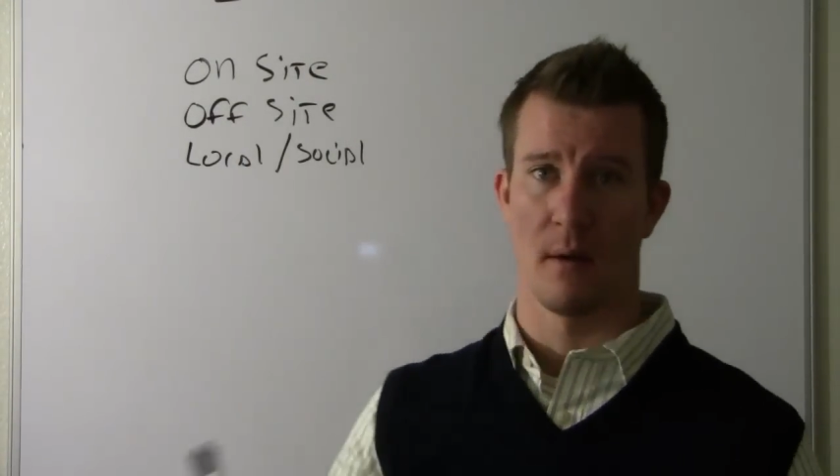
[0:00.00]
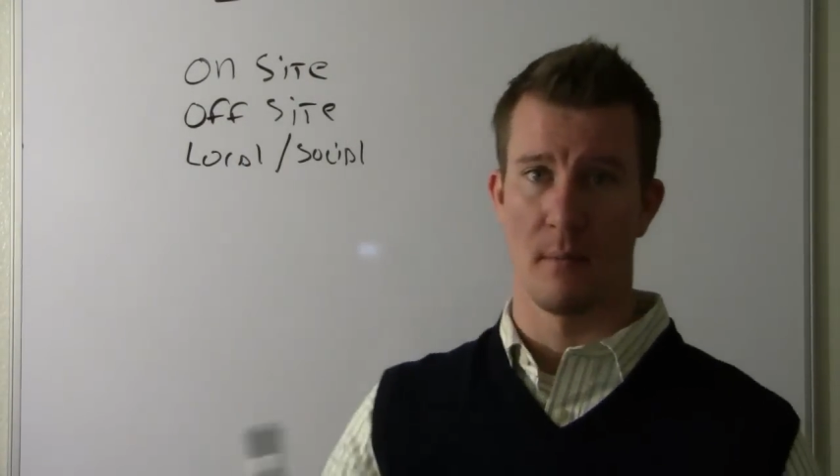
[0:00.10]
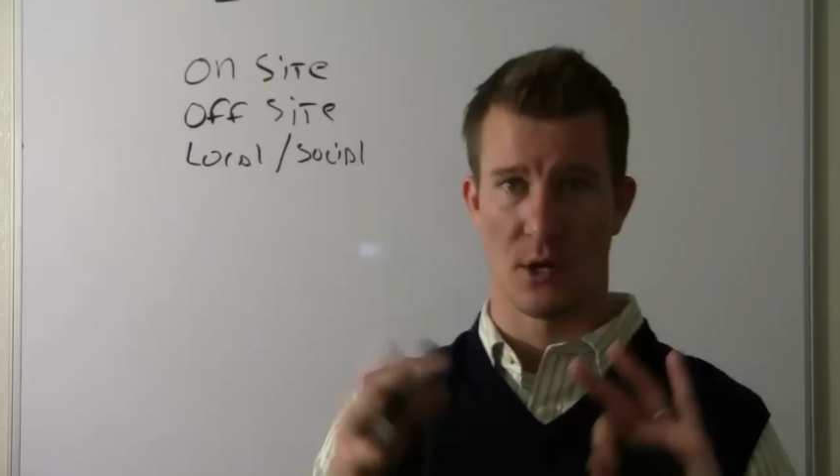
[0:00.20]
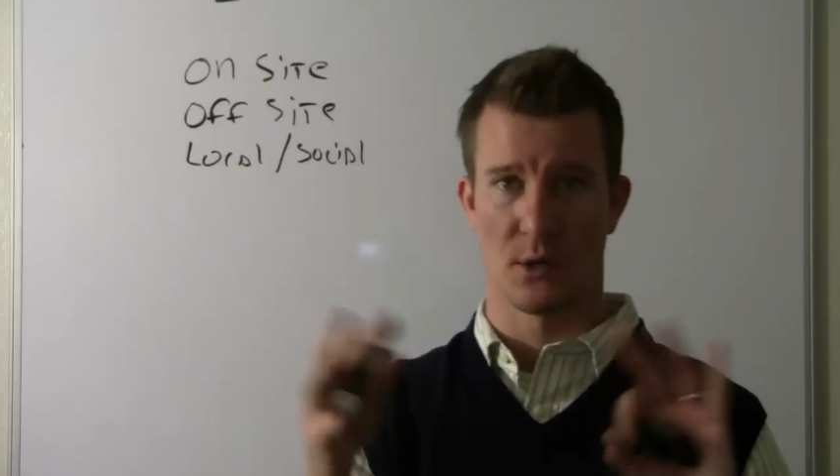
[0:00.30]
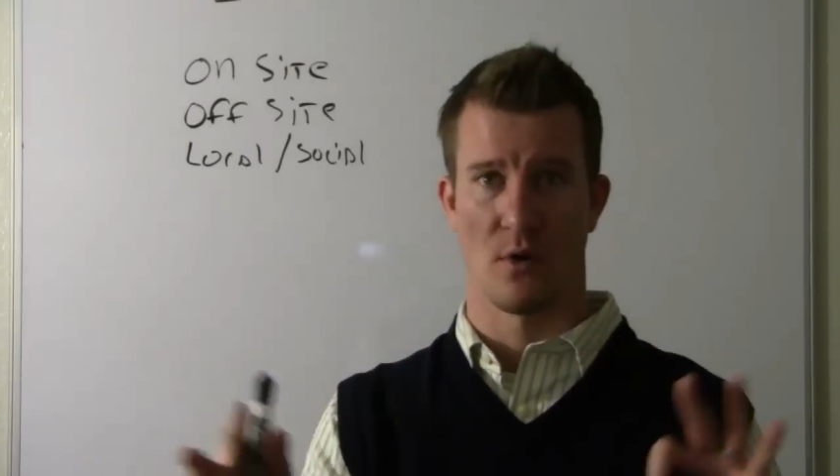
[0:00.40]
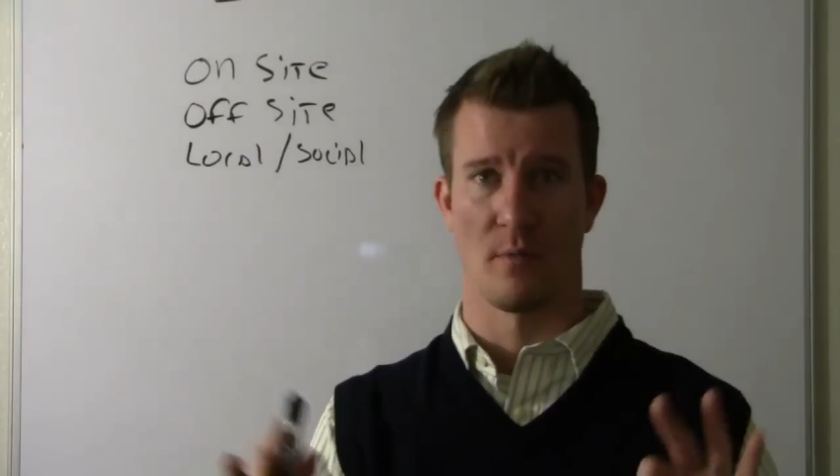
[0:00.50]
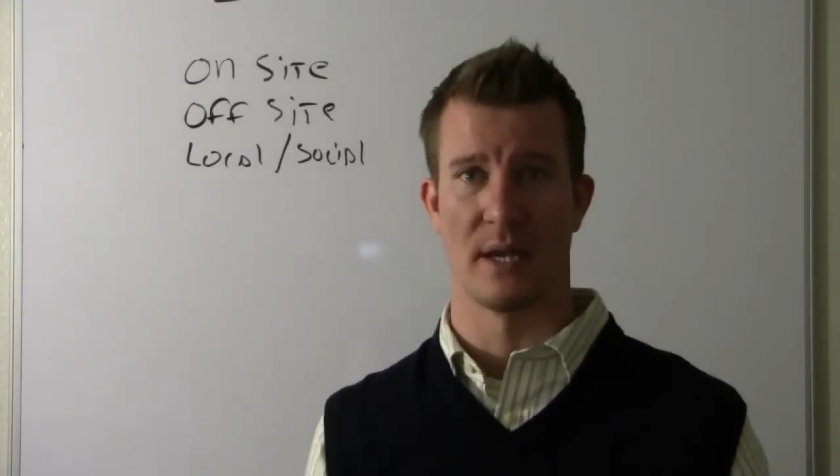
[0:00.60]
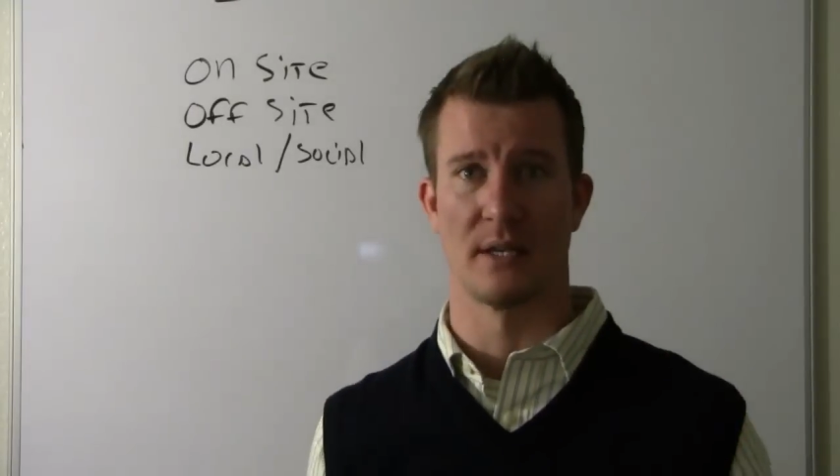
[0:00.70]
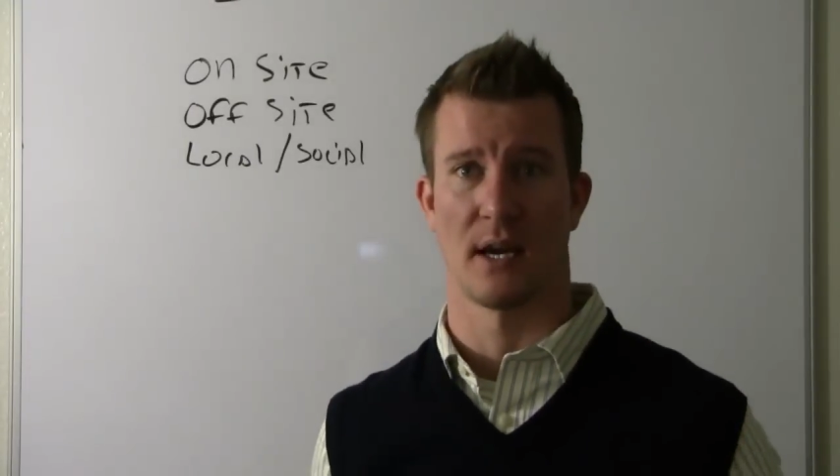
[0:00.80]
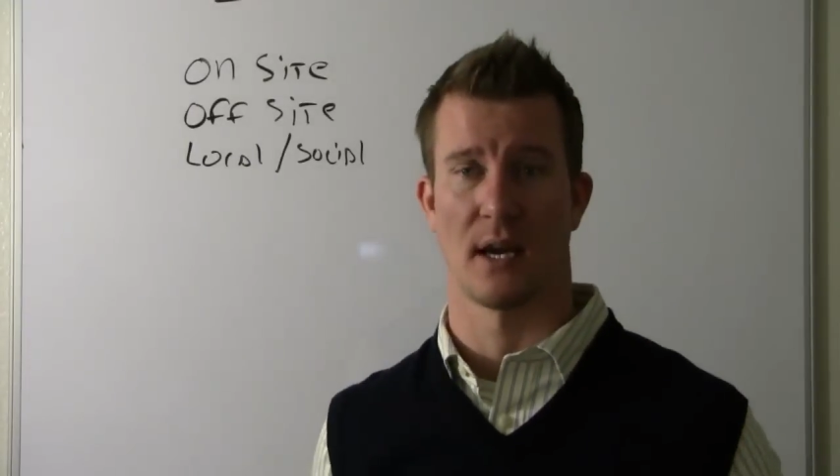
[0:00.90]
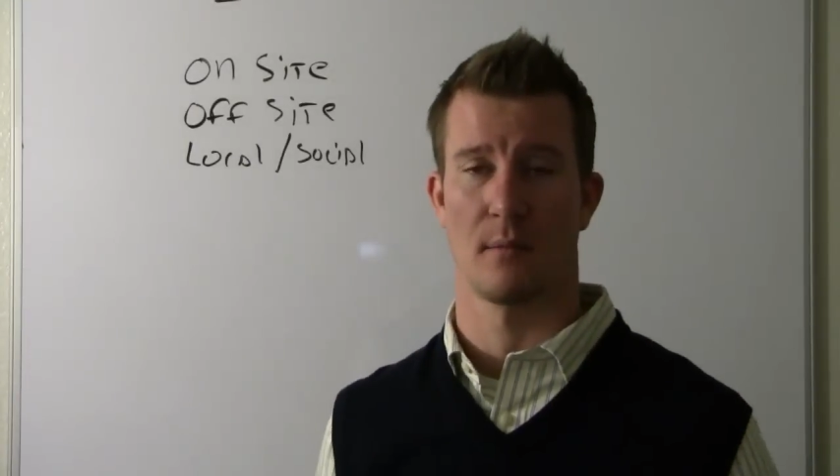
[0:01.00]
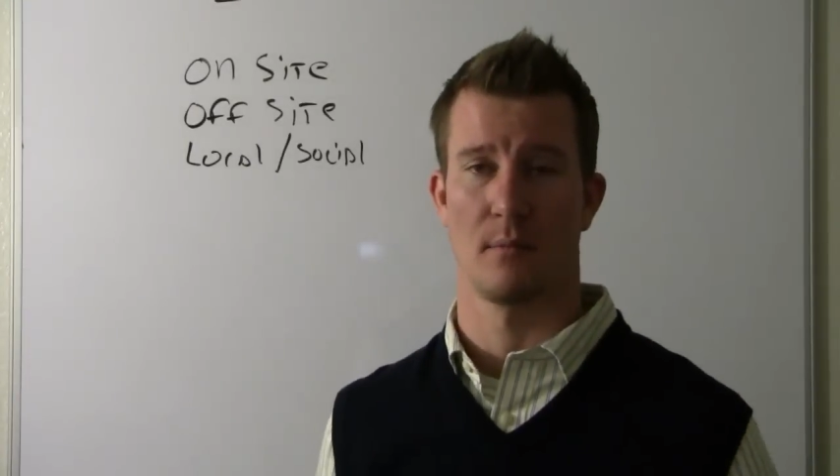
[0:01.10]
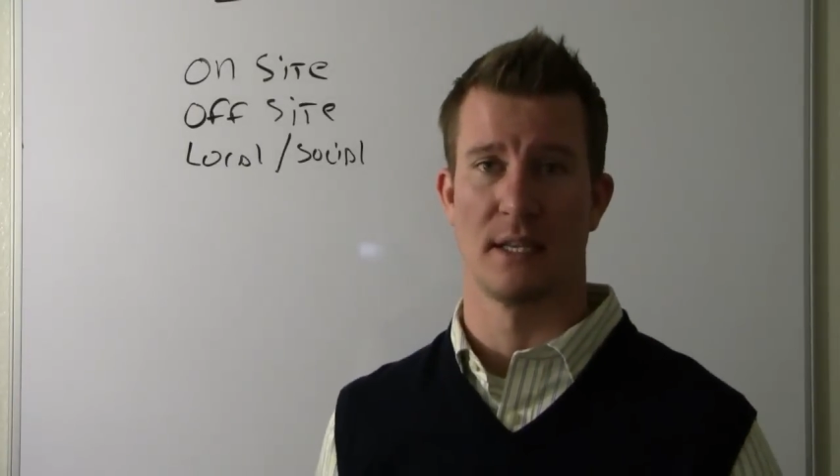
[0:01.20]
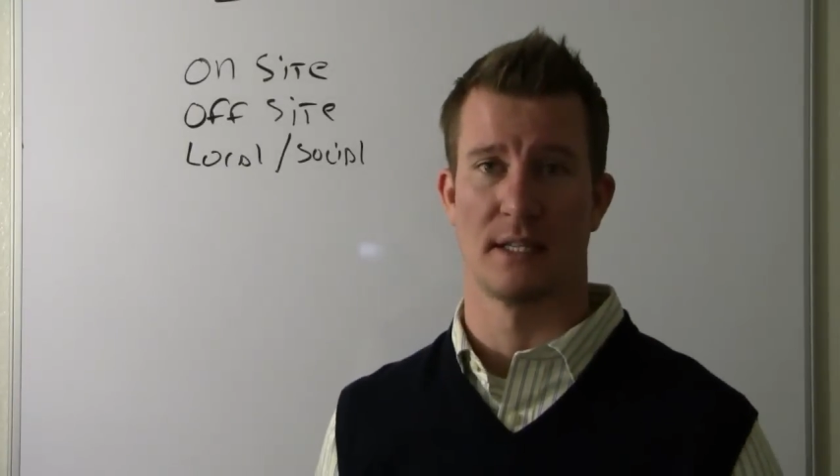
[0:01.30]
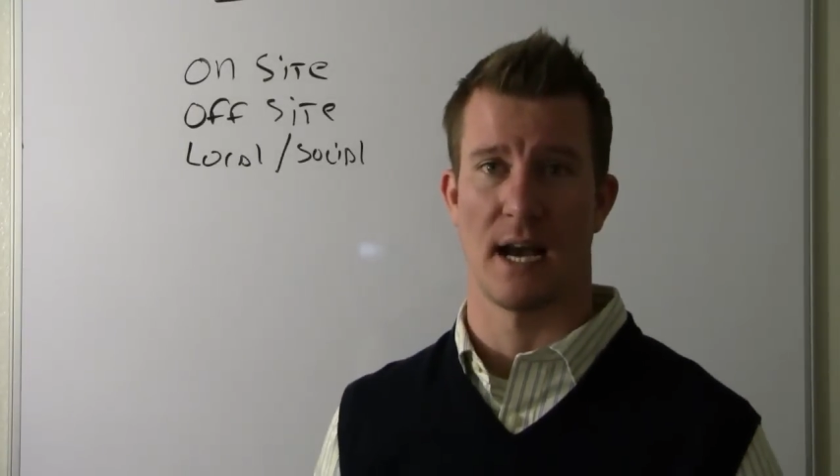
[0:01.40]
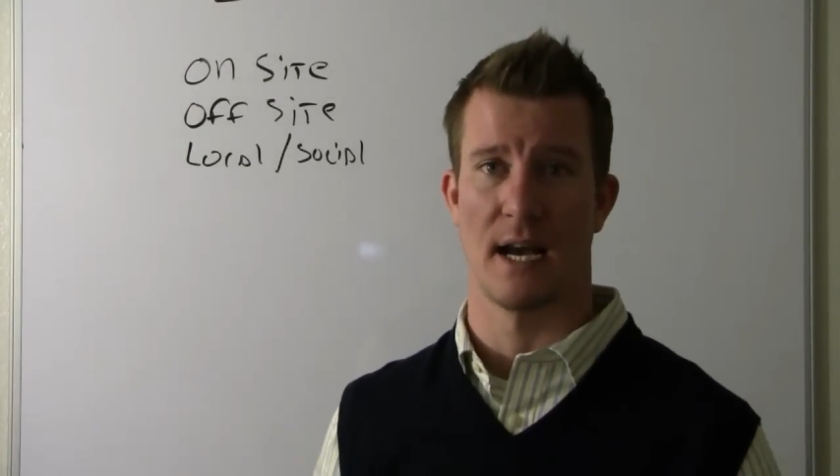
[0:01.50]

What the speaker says: sort of basic